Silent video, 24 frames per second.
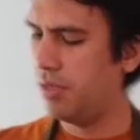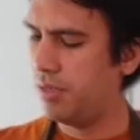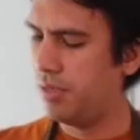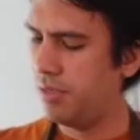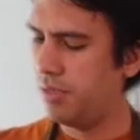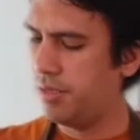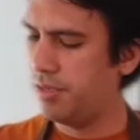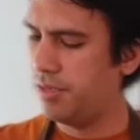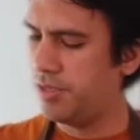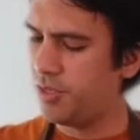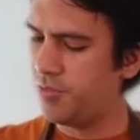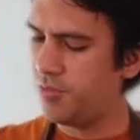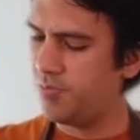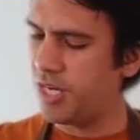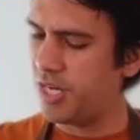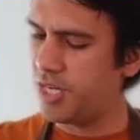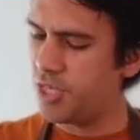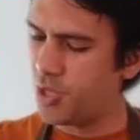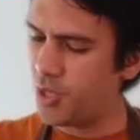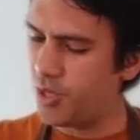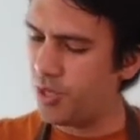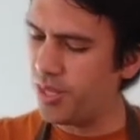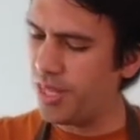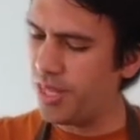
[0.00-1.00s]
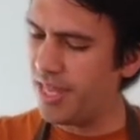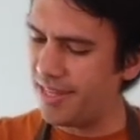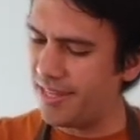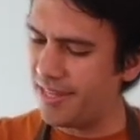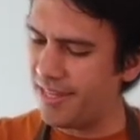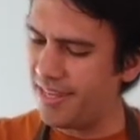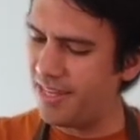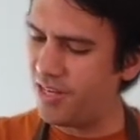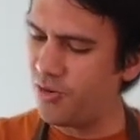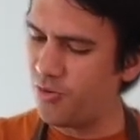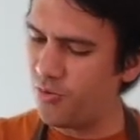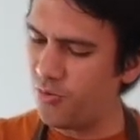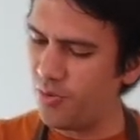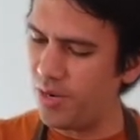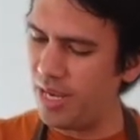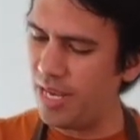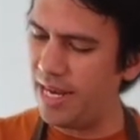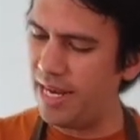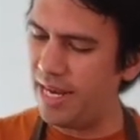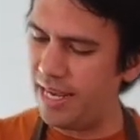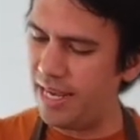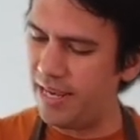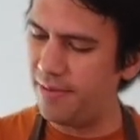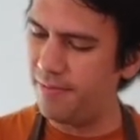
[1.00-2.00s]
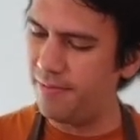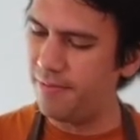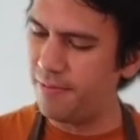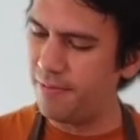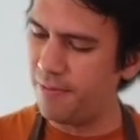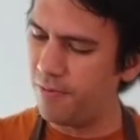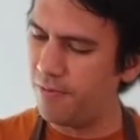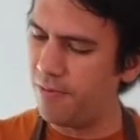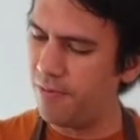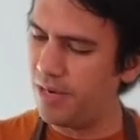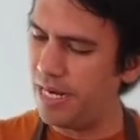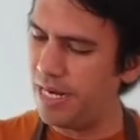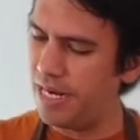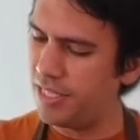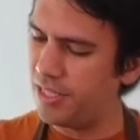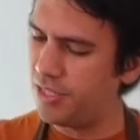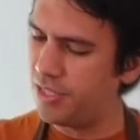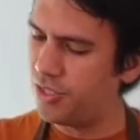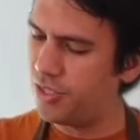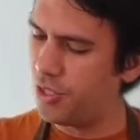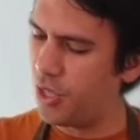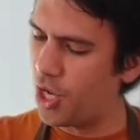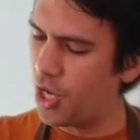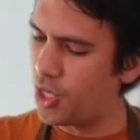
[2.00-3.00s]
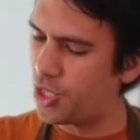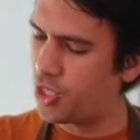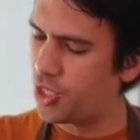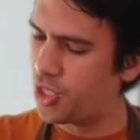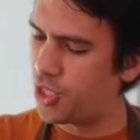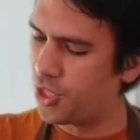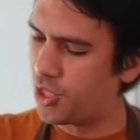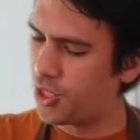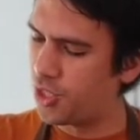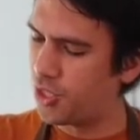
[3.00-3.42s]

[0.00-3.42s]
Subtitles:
Just make sure that it really touches